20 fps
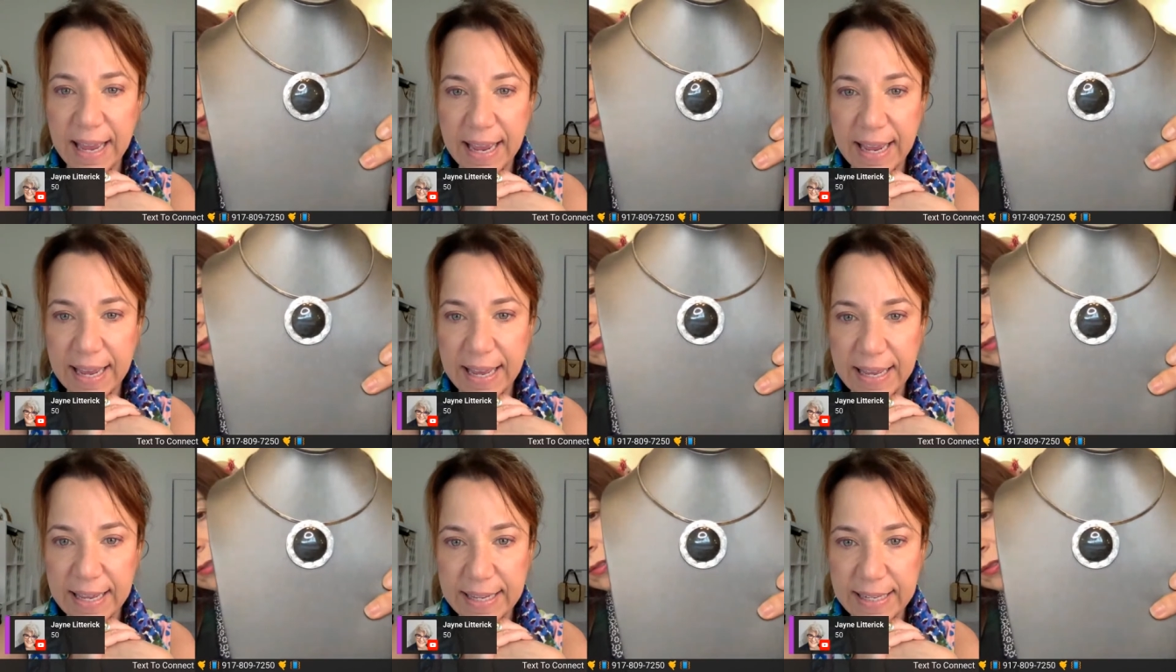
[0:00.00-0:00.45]

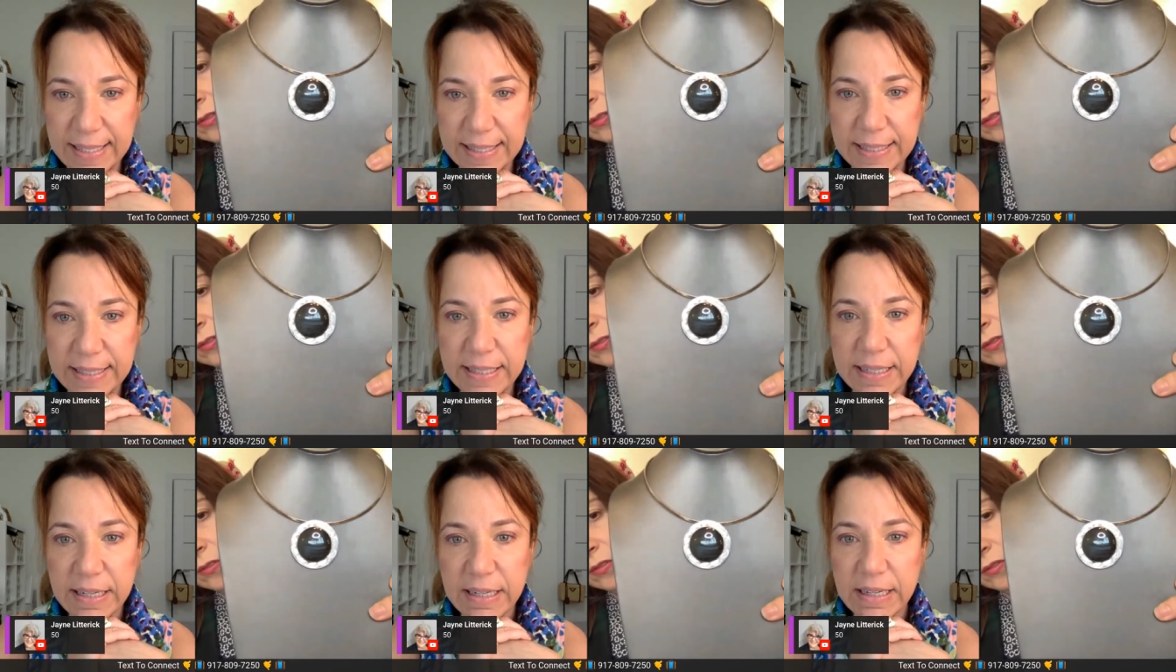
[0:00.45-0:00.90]

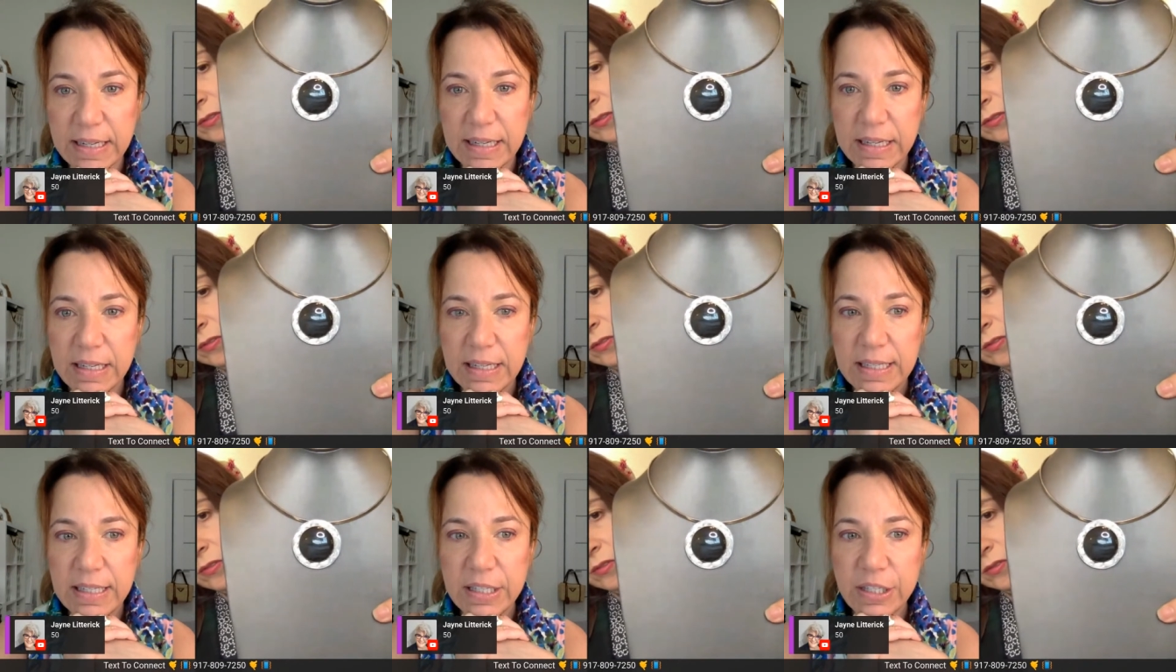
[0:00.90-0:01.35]
and
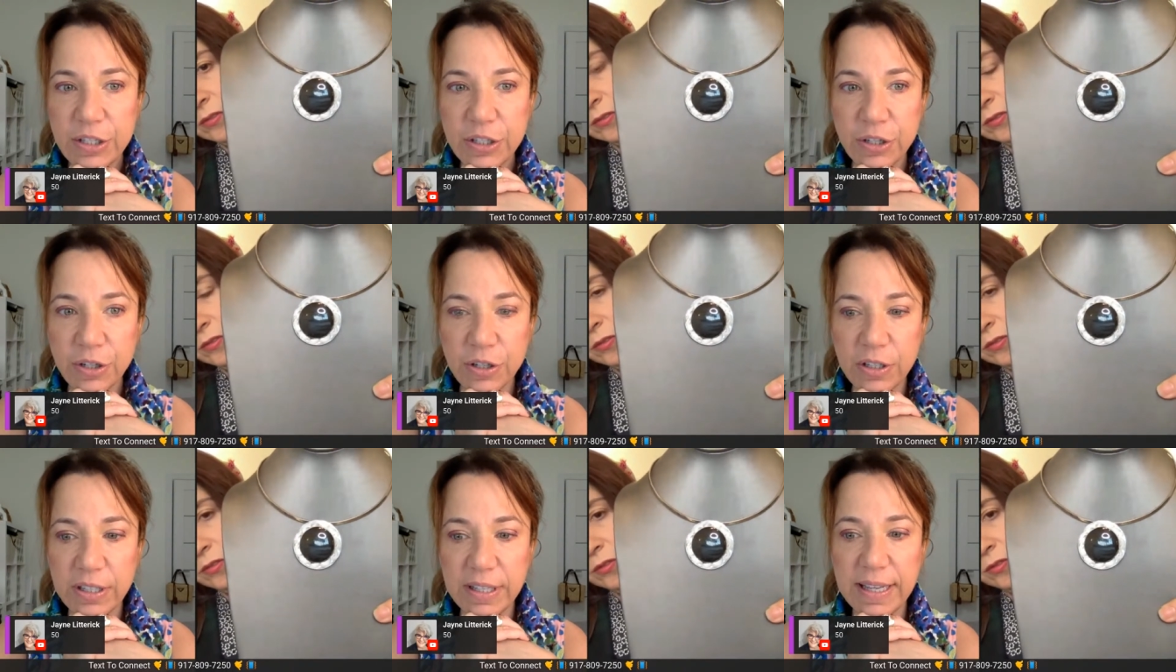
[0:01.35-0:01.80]

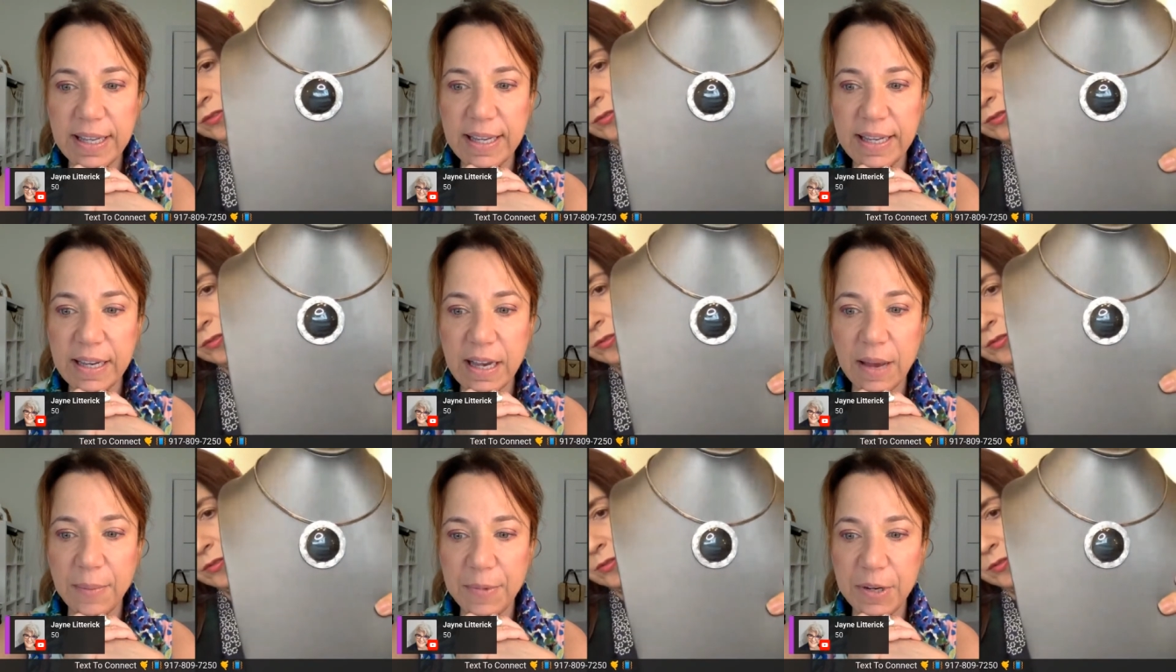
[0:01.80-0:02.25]

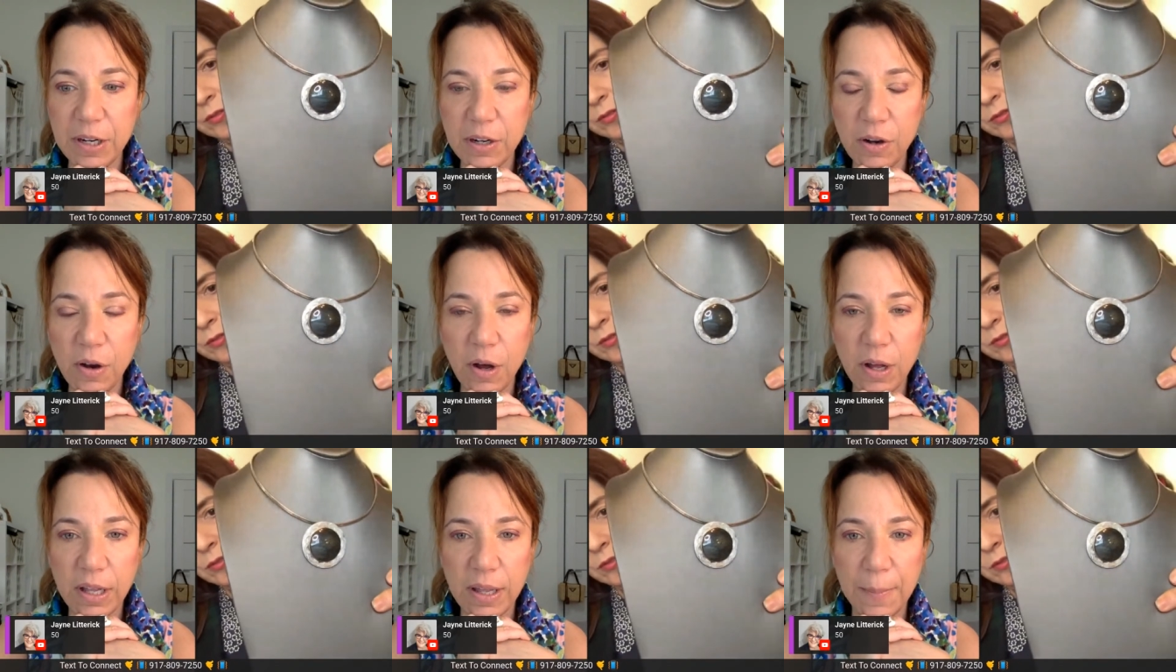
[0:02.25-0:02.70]
sterling. I'm gonna
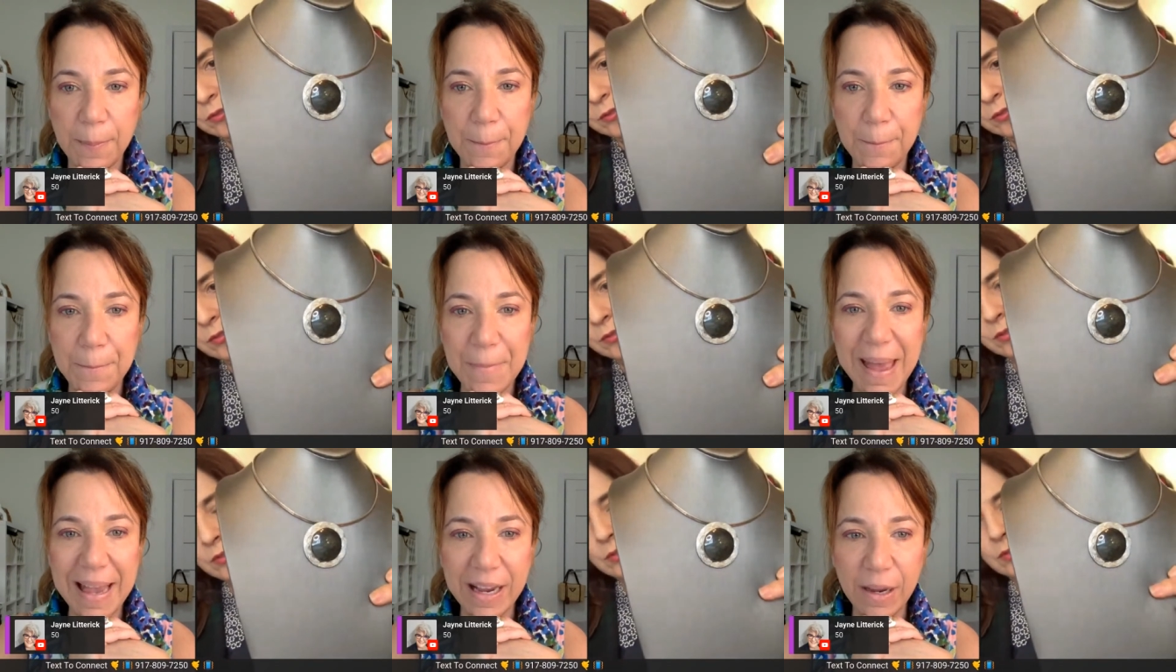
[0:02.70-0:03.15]
call it
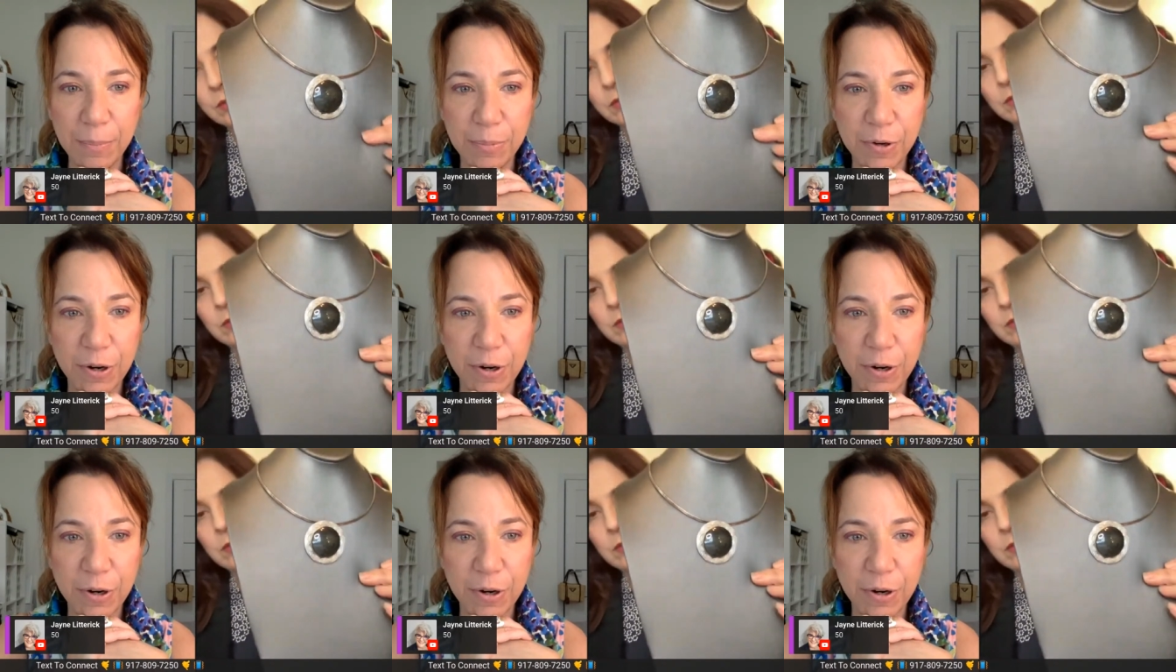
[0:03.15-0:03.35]
mega